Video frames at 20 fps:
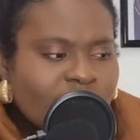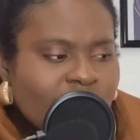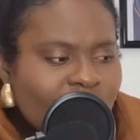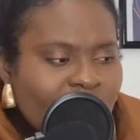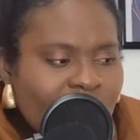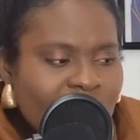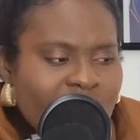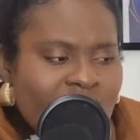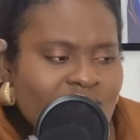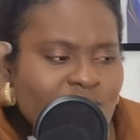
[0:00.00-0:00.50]

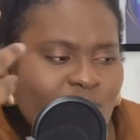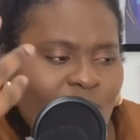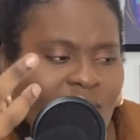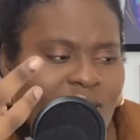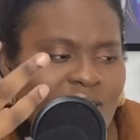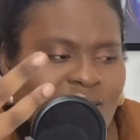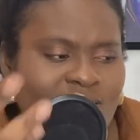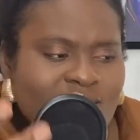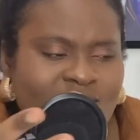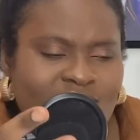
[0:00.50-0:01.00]
That's why I
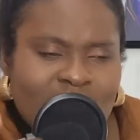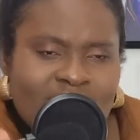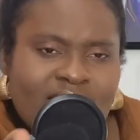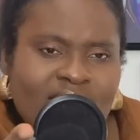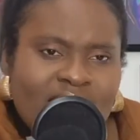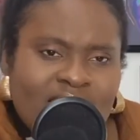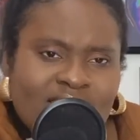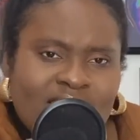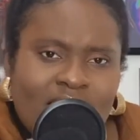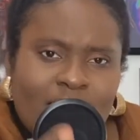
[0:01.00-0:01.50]
couldn't see
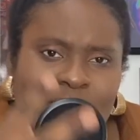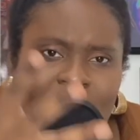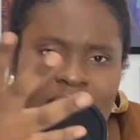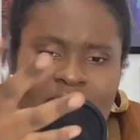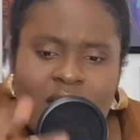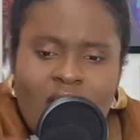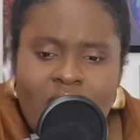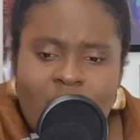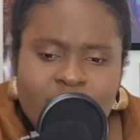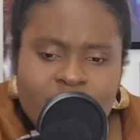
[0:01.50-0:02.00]
things like my
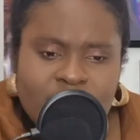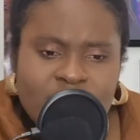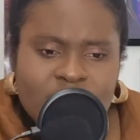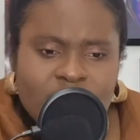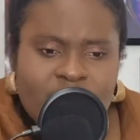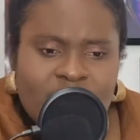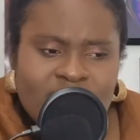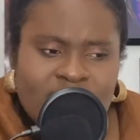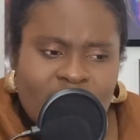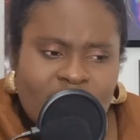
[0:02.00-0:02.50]

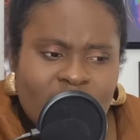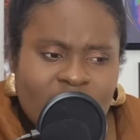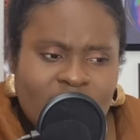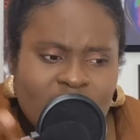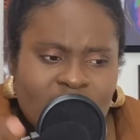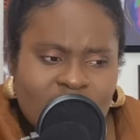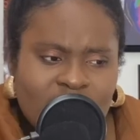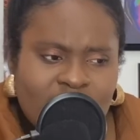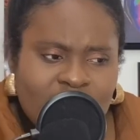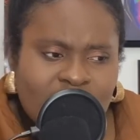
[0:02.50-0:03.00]
accomplishments. I couldn't
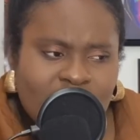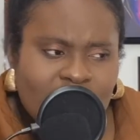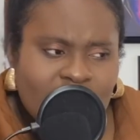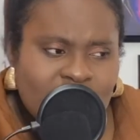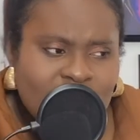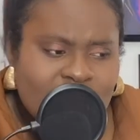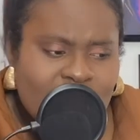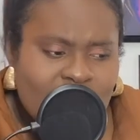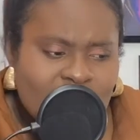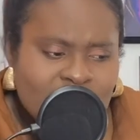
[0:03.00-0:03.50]
see
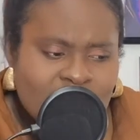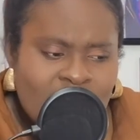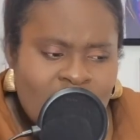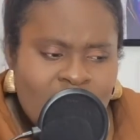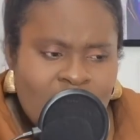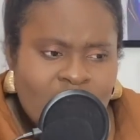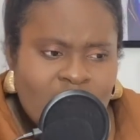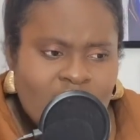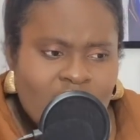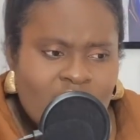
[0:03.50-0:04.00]
things as
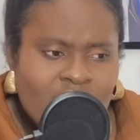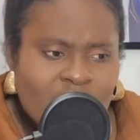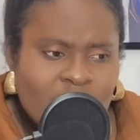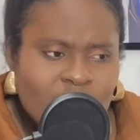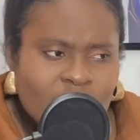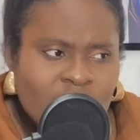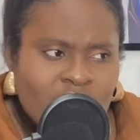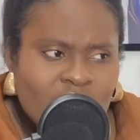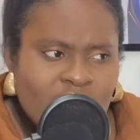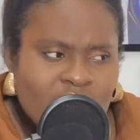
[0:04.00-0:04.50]

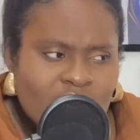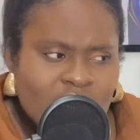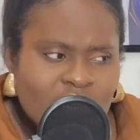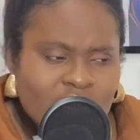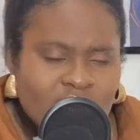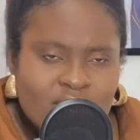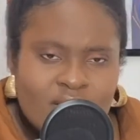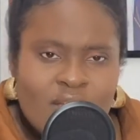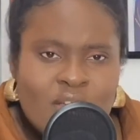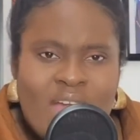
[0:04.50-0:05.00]

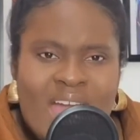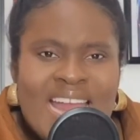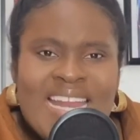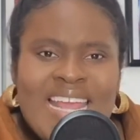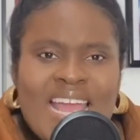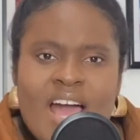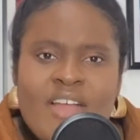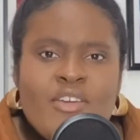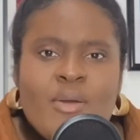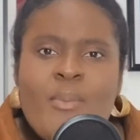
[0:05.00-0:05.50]
any
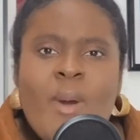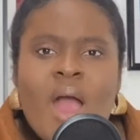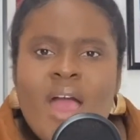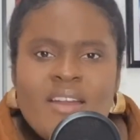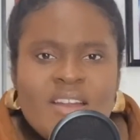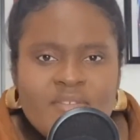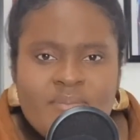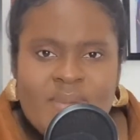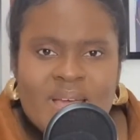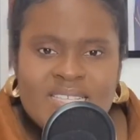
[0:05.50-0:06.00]
other part
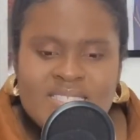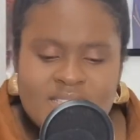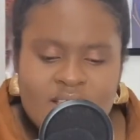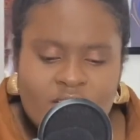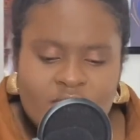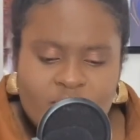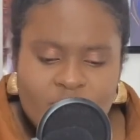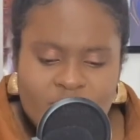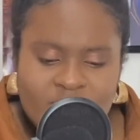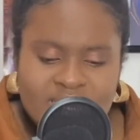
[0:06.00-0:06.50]
of
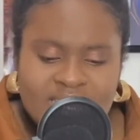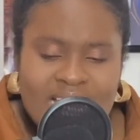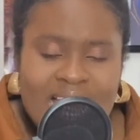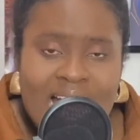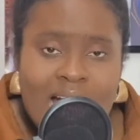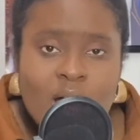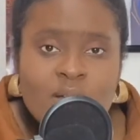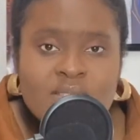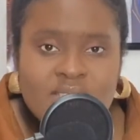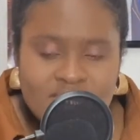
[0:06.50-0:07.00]
myself but the
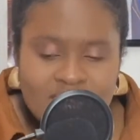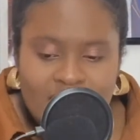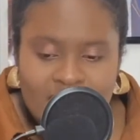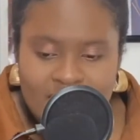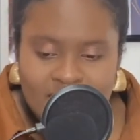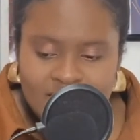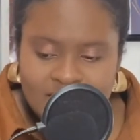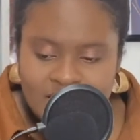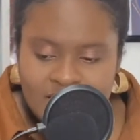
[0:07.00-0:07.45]
outside.